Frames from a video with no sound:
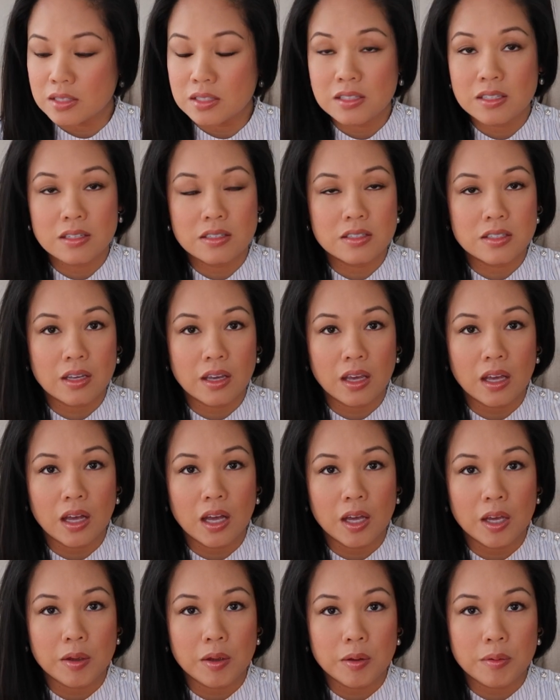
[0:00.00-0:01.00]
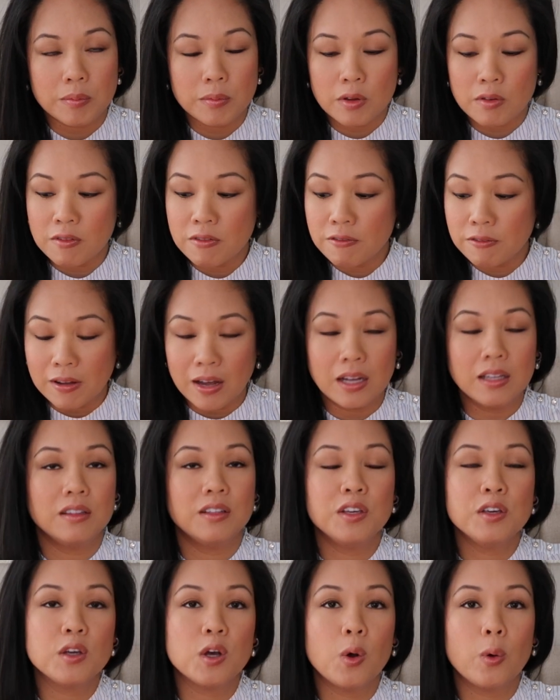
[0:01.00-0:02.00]
Today I am
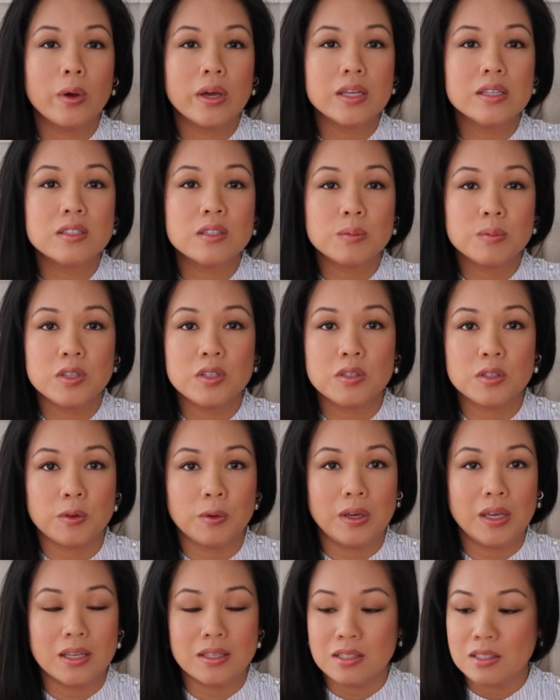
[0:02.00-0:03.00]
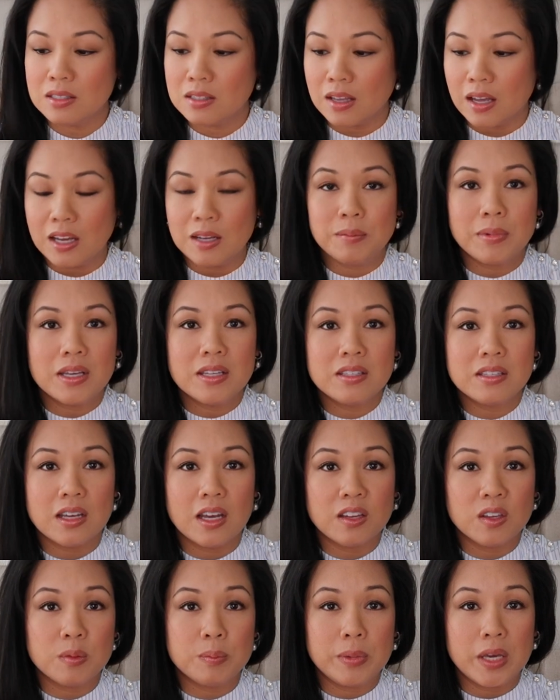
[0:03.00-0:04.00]
finally going to be doing a
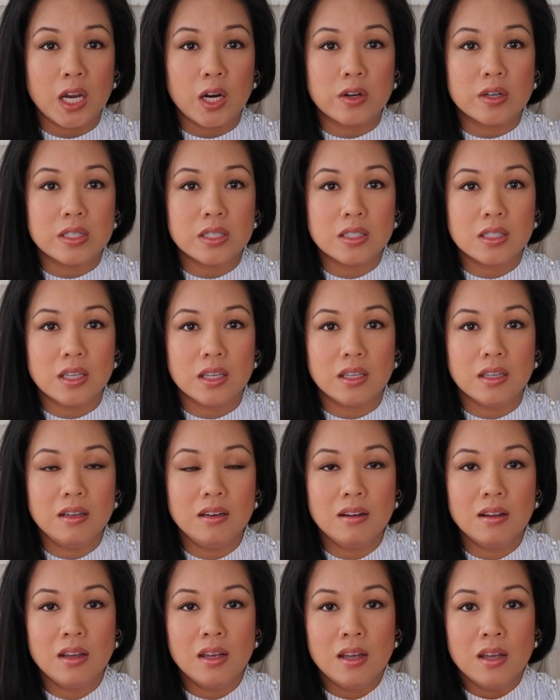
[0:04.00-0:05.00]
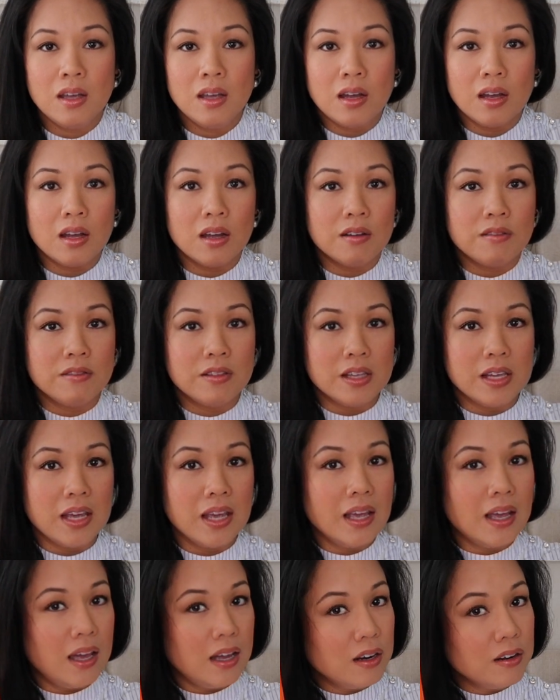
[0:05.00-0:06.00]
side-by-side comparison of the
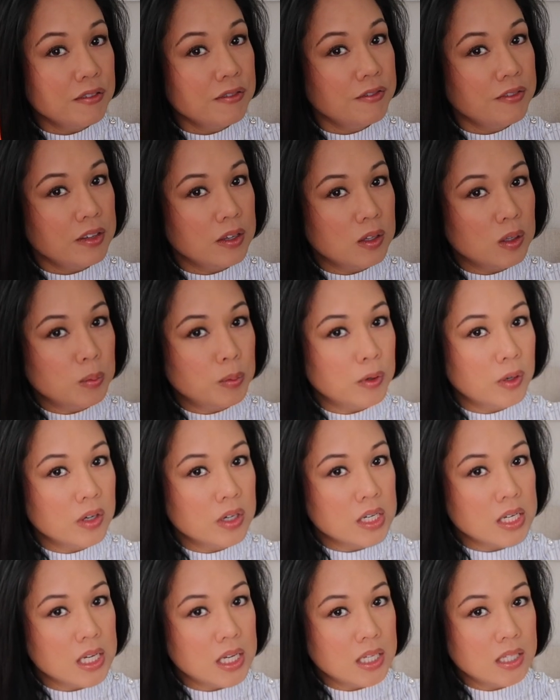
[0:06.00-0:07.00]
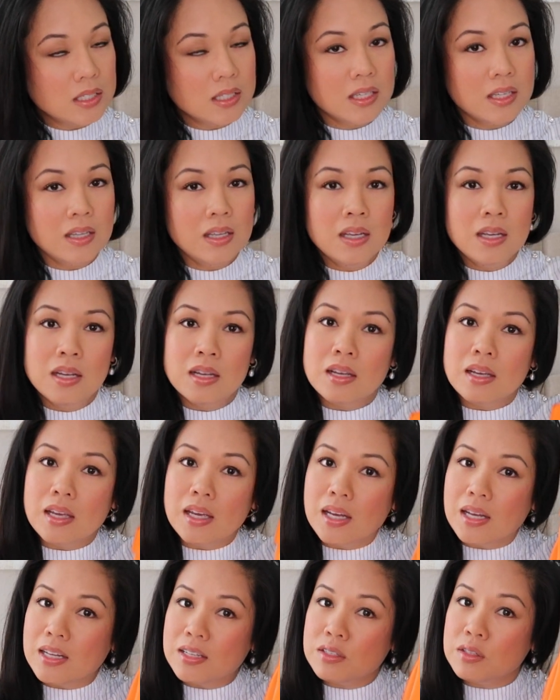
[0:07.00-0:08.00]
Ainifeel Birkin
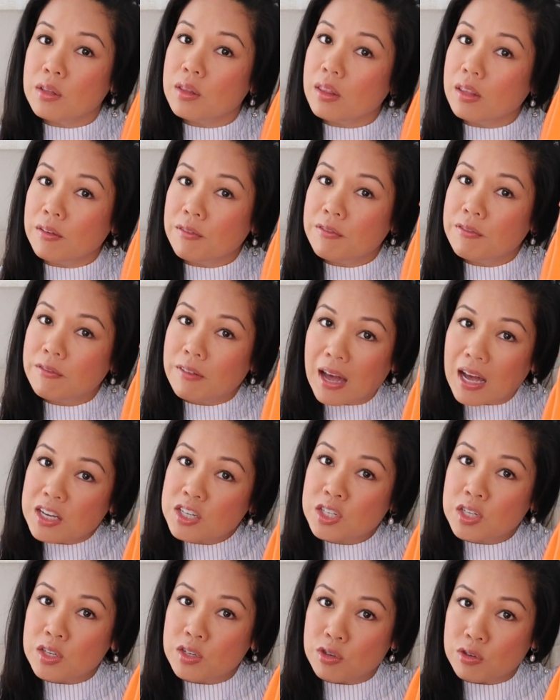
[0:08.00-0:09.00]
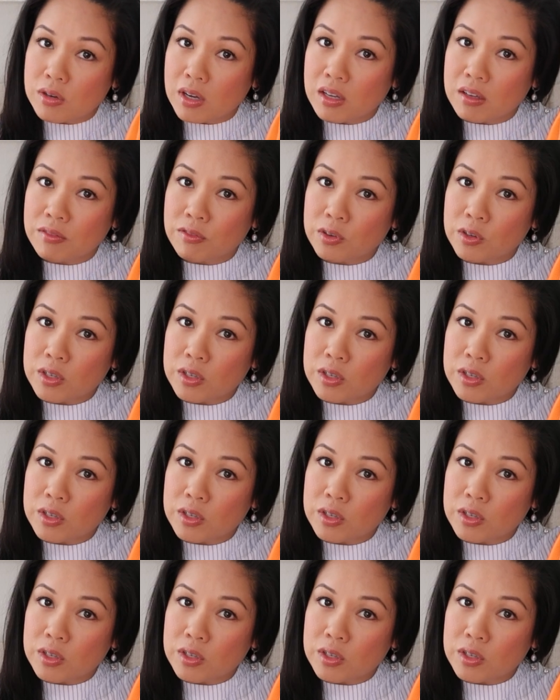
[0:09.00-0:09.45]
and the Fashion Drug